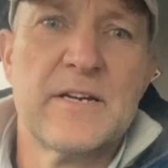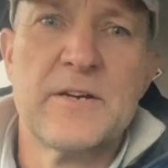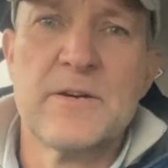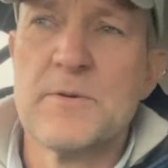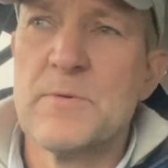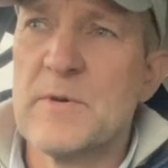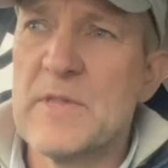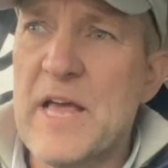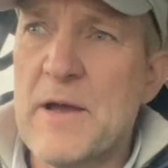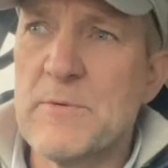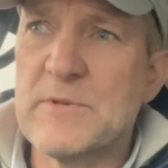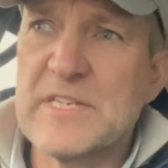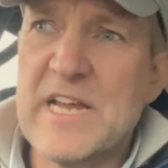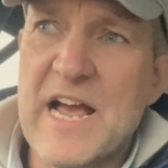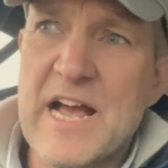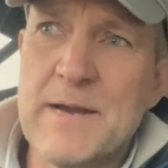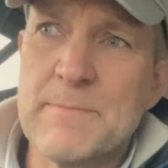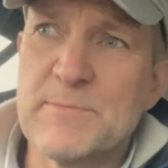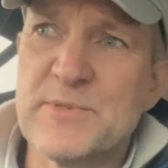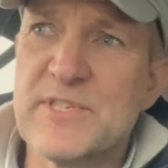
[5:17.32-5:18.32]
Well, that was
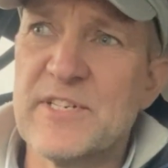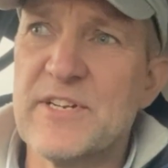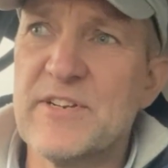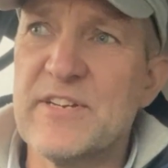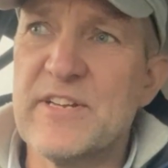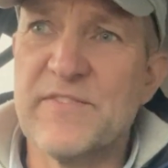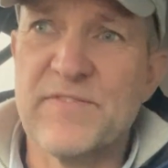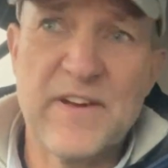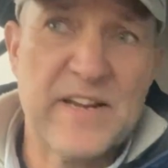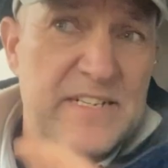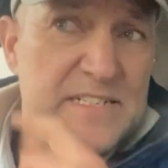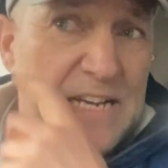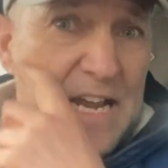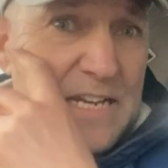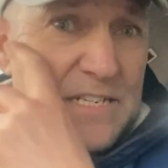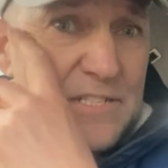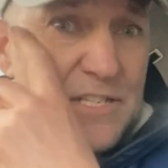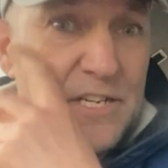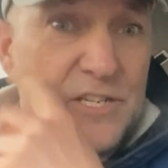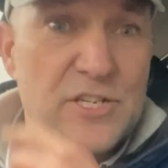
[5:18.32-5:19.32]
absolutely
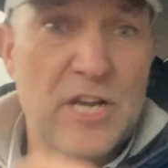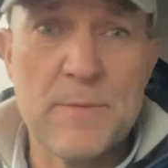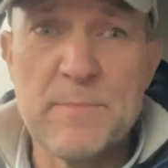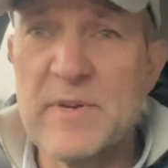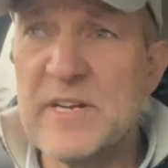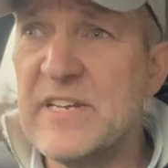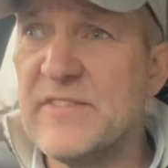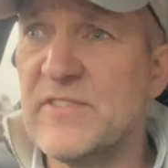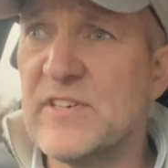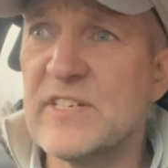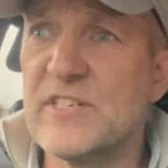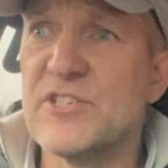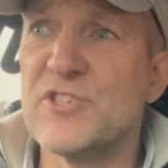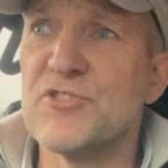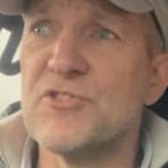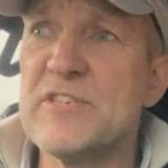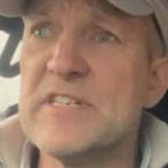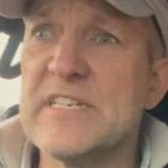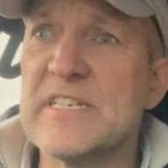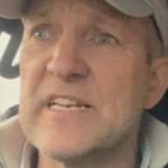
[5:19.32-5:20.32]
fantastic. So I'm leaving
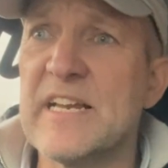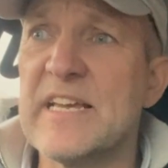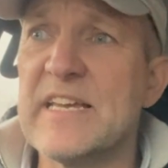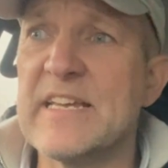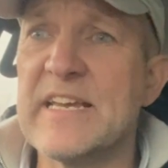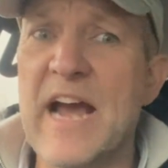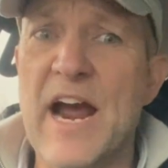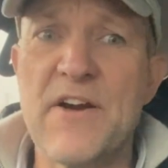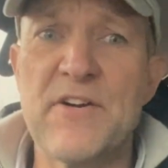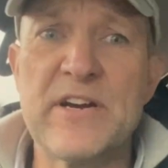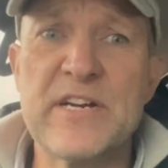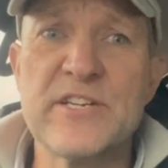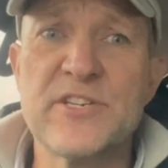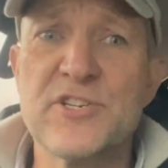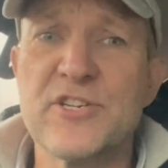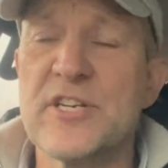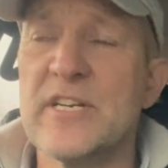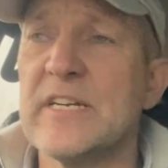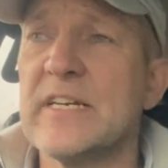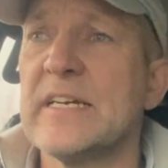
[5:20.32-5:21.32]
Treaslake
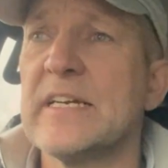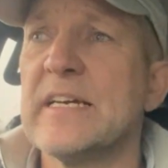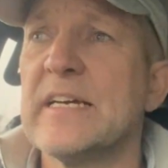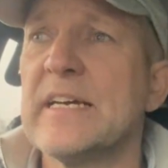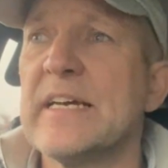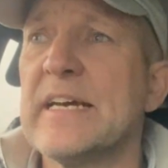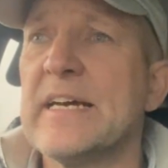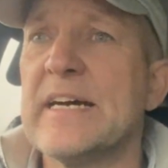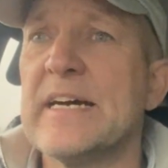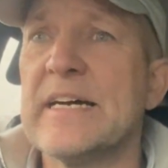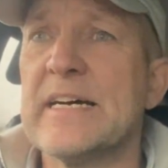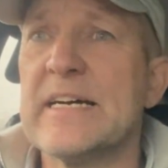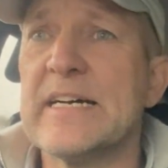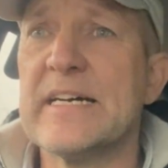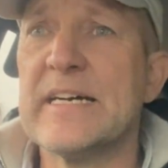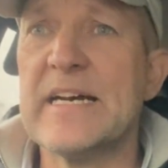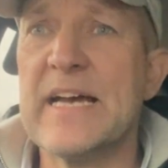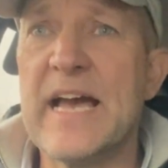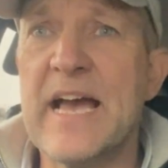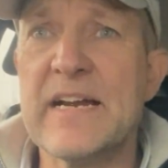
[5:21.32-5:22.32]
Garage,
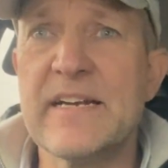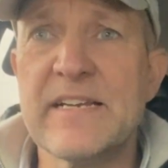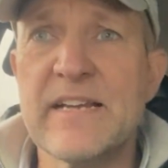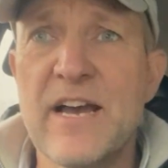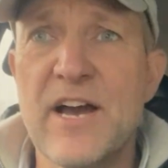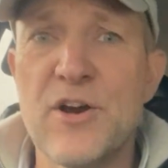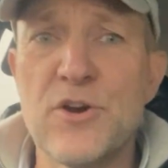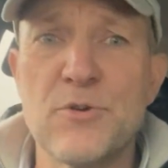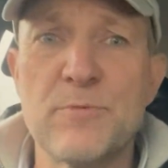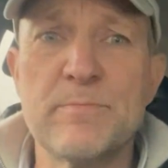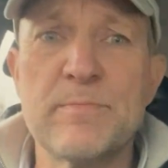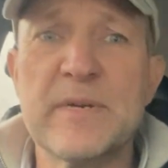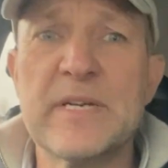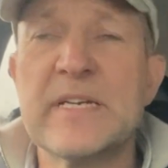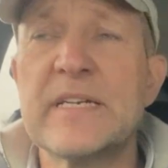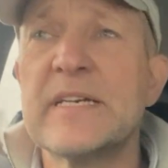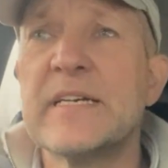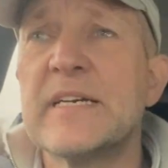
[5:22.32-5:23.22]
heading home.